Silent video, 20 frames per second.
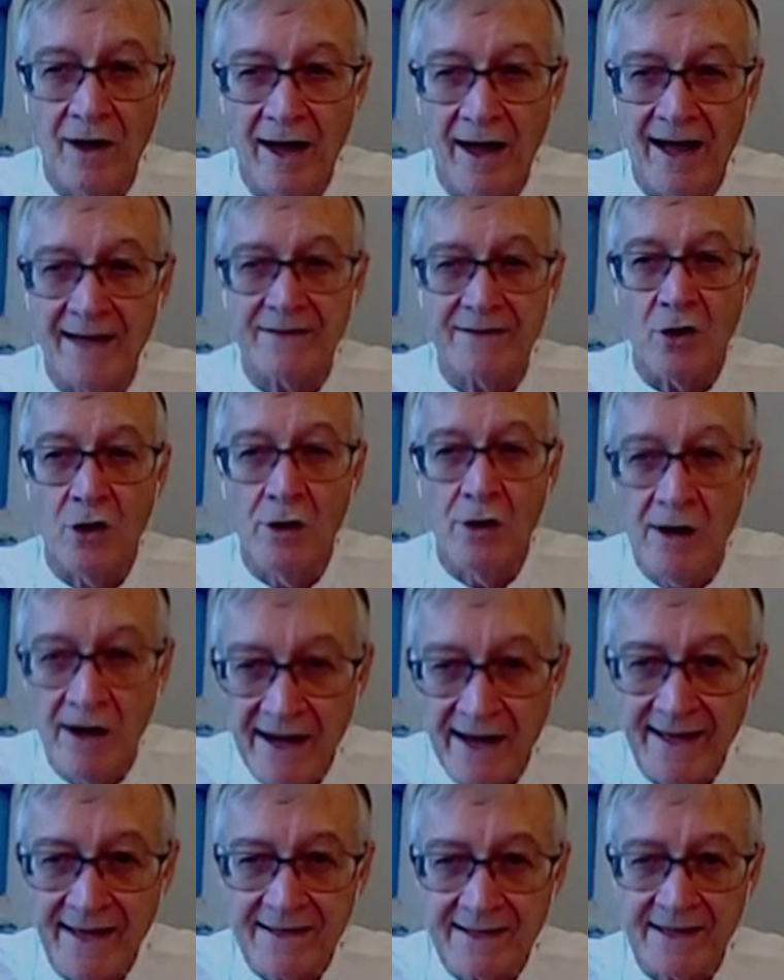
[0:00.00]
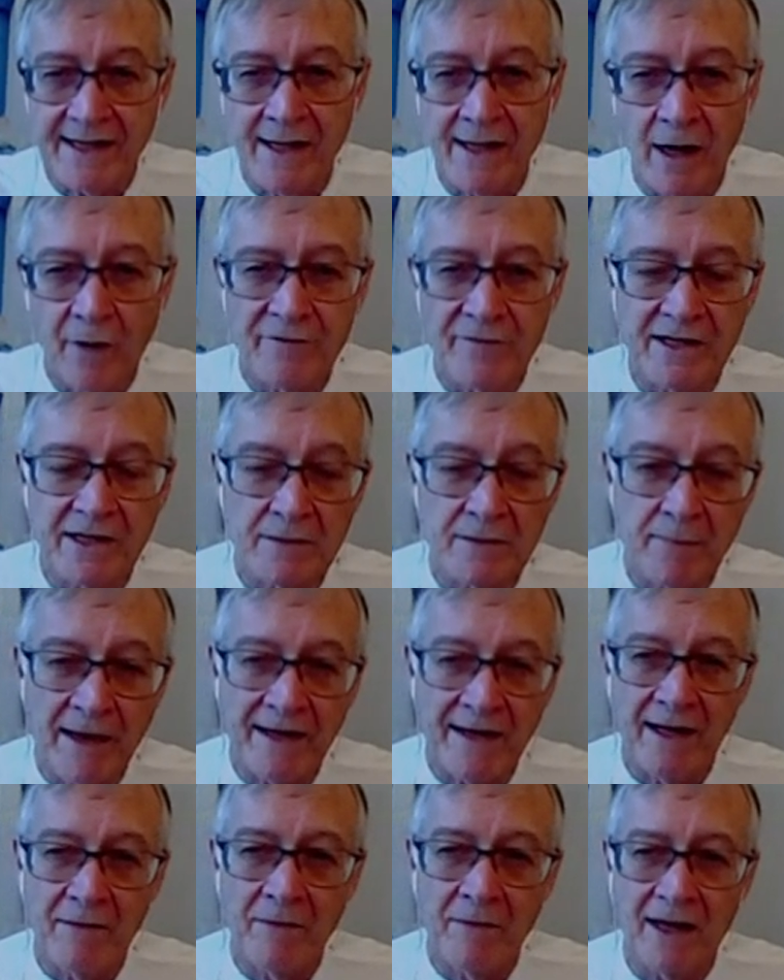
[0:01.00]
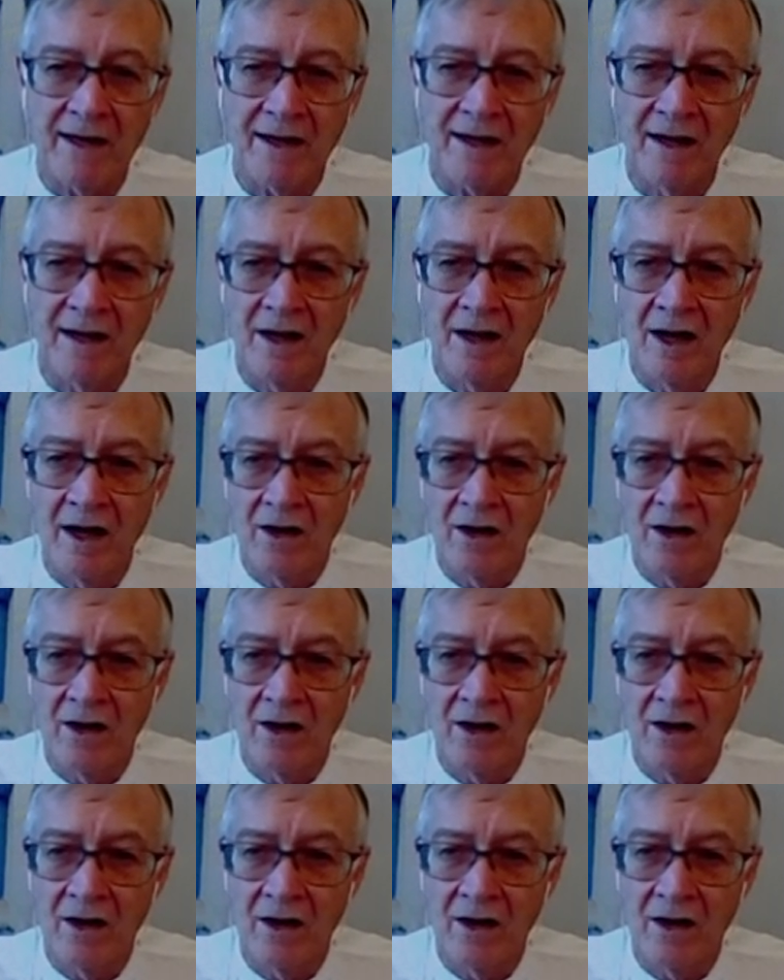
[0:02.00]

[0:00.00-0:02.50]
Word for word: as a legacy of this pandemic.